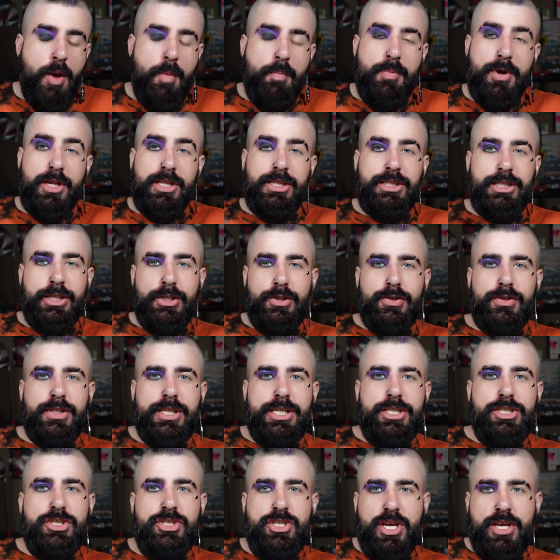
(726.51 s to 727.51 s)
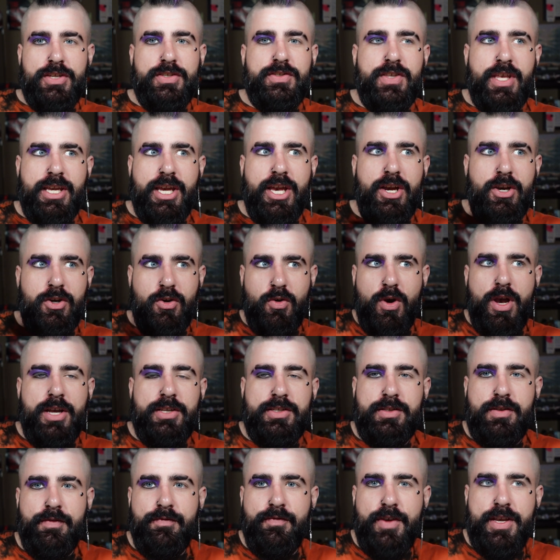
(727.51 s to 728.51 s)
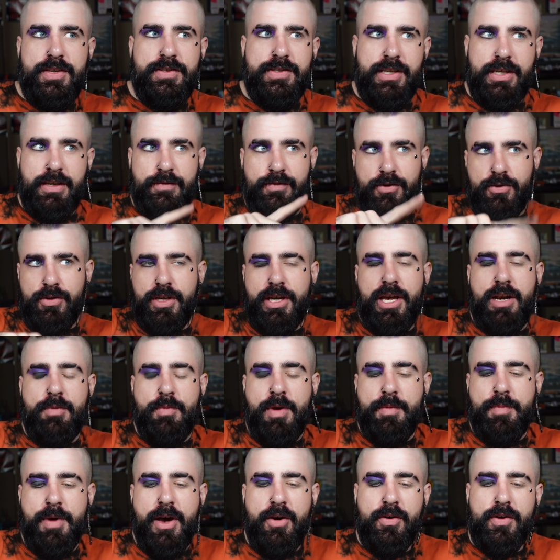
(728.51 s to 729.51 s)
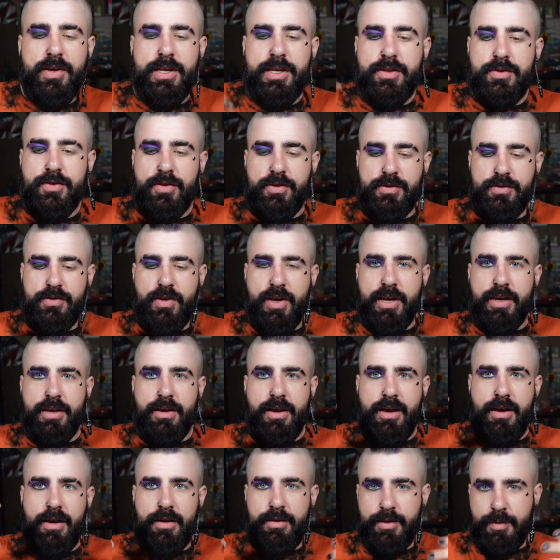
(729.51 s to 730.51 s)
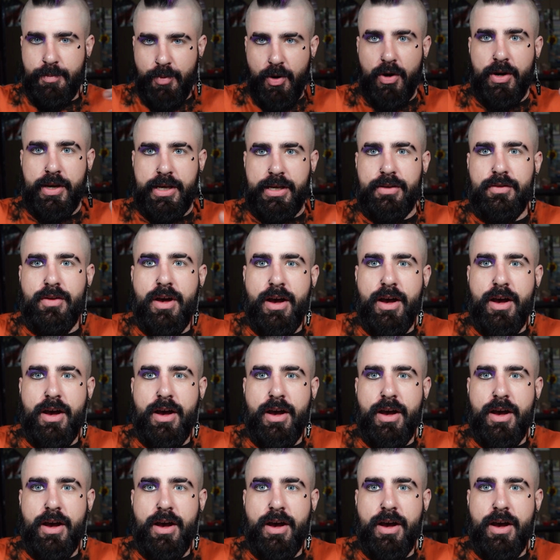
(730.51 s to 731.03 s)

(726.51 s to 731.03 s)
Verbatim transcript: But literally, just like across the fence, like if you look out on my balcony, there's like uh, the parking